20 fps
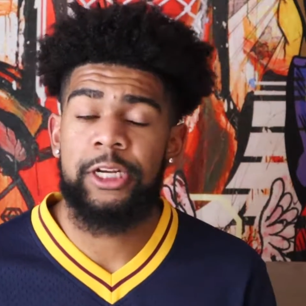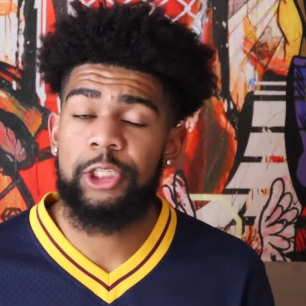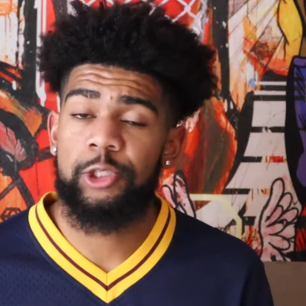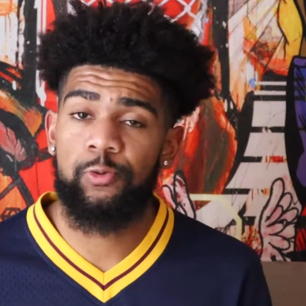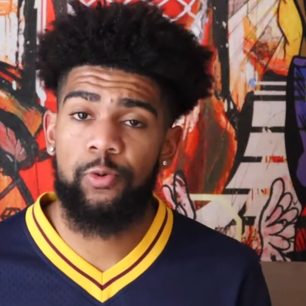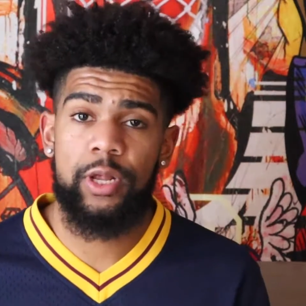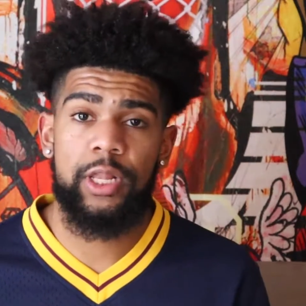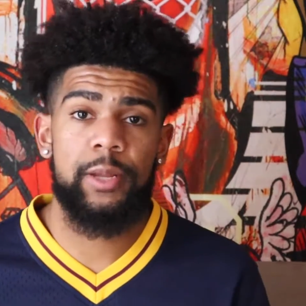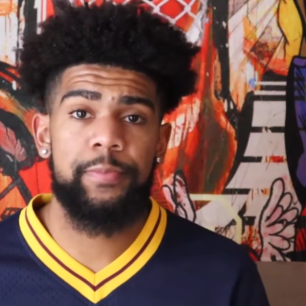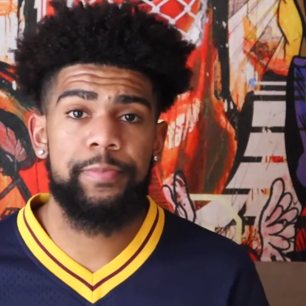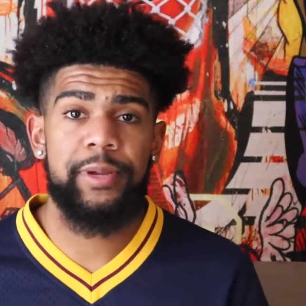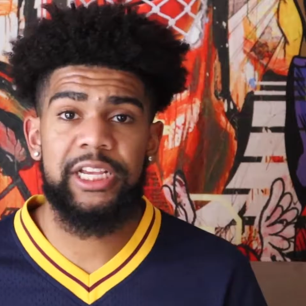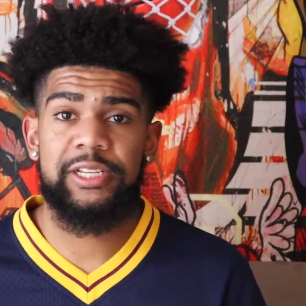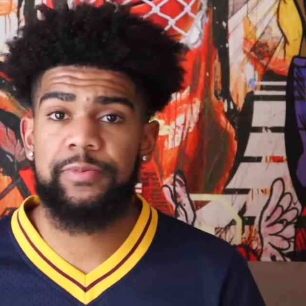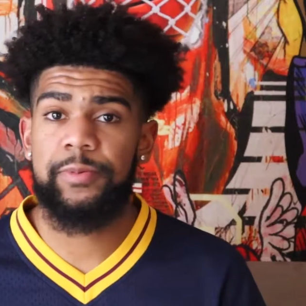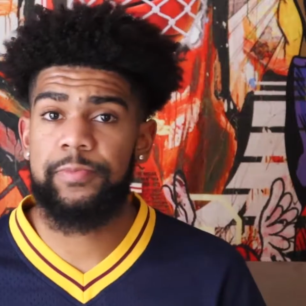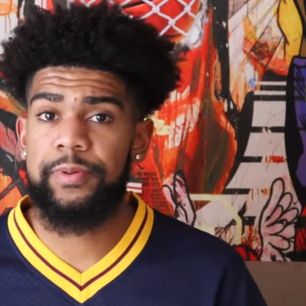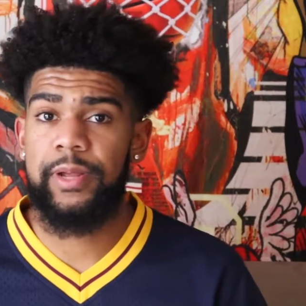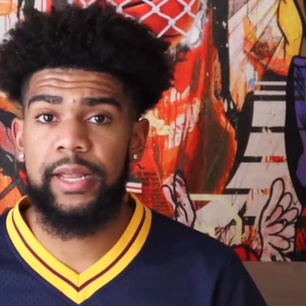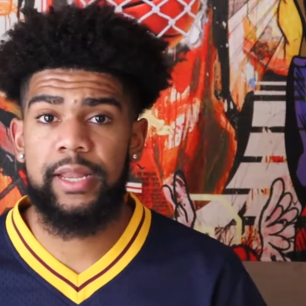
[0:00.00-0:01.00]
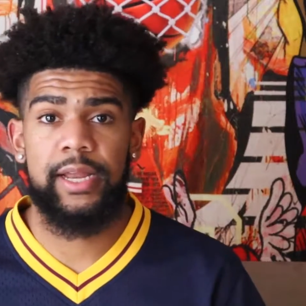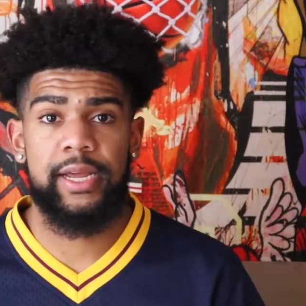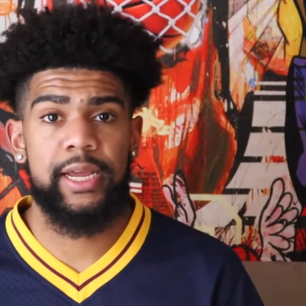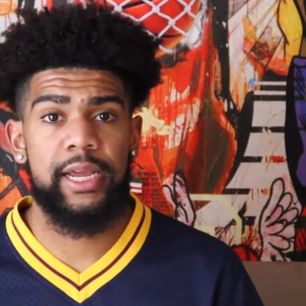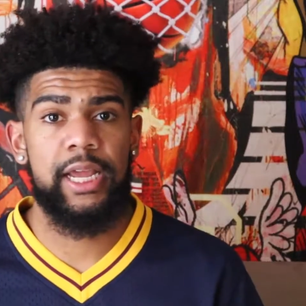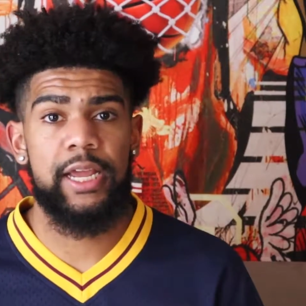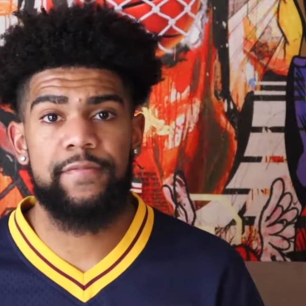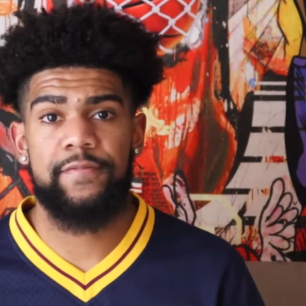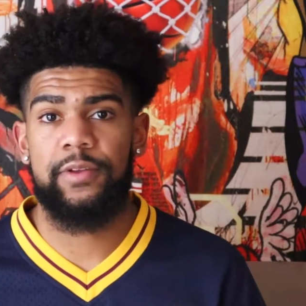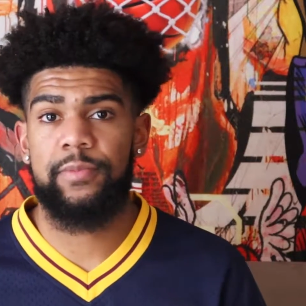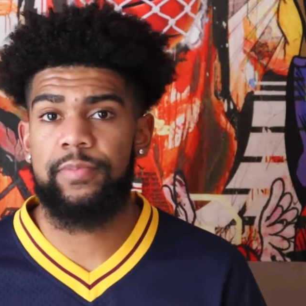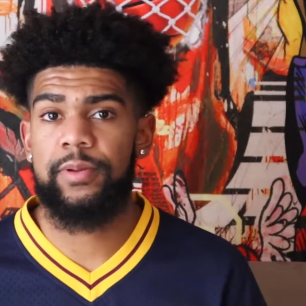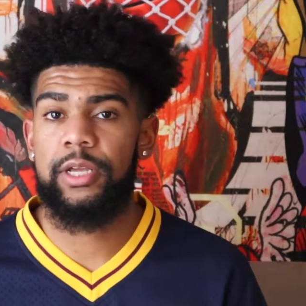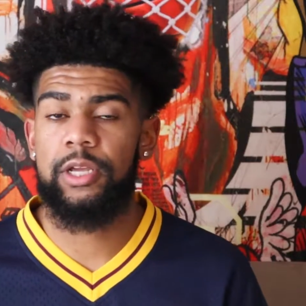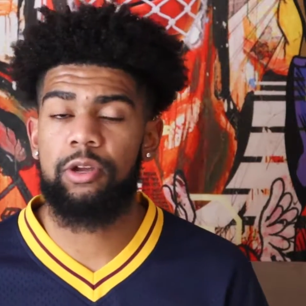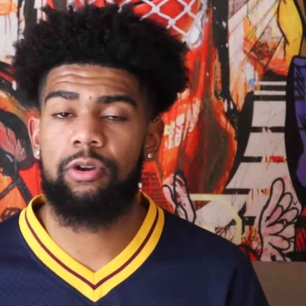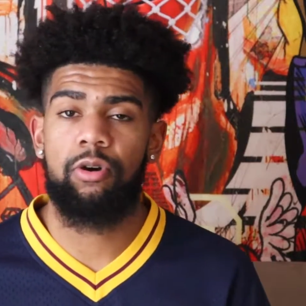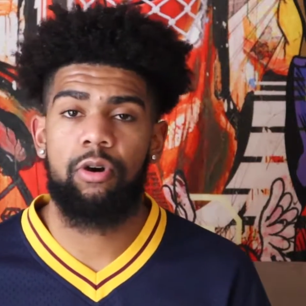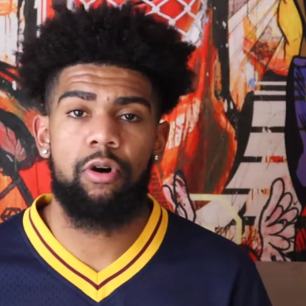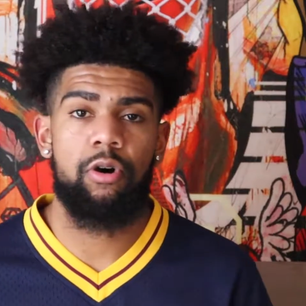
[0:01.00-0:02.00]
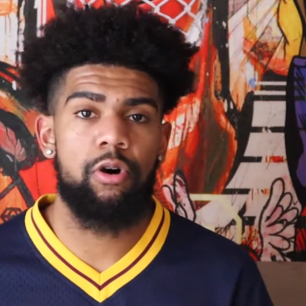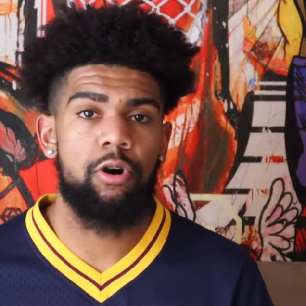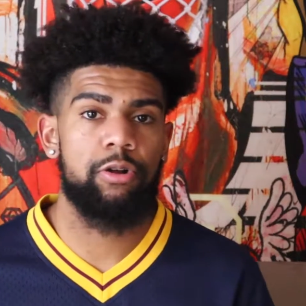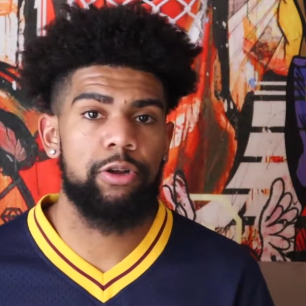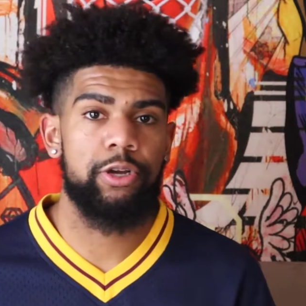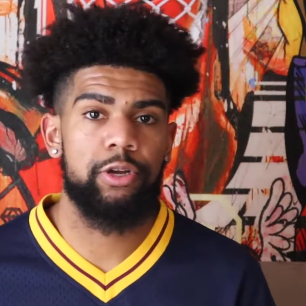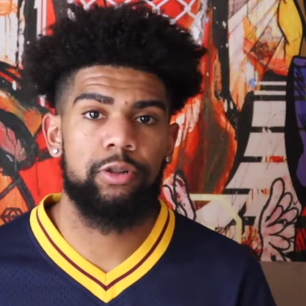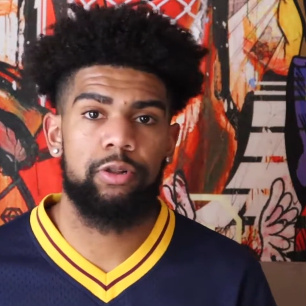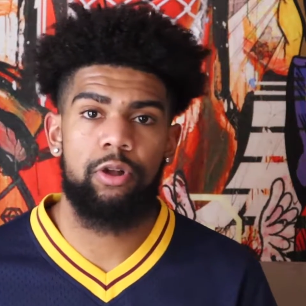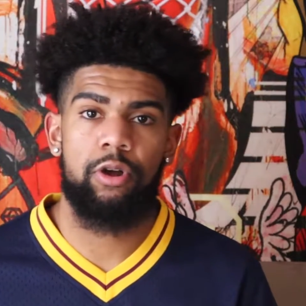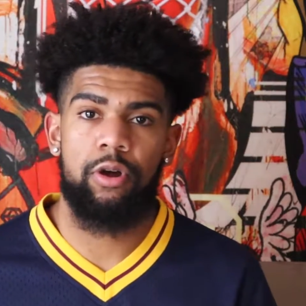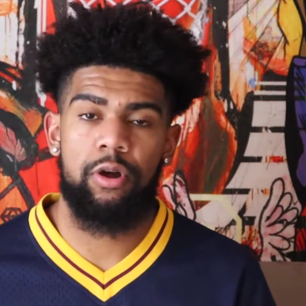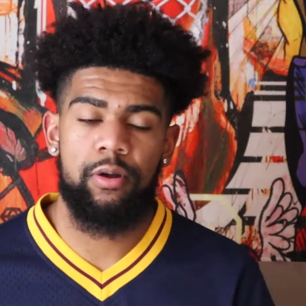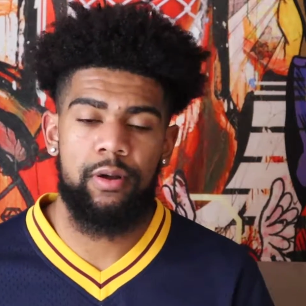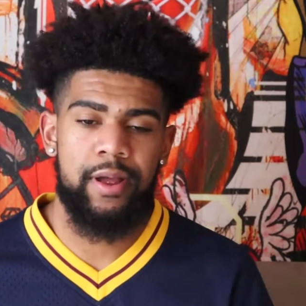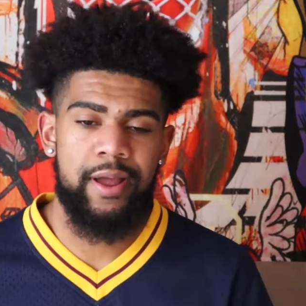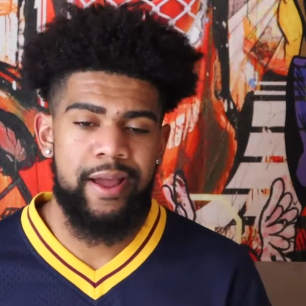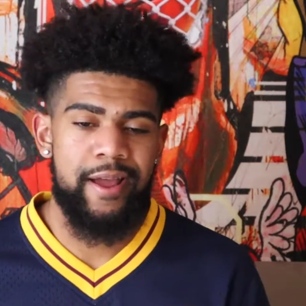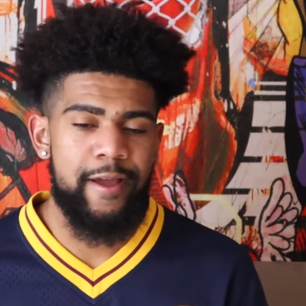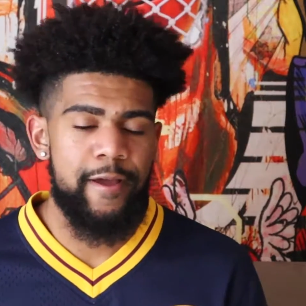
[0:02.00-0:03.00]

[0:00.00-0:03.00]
Joel Embiid's been playing like an MVP all year long.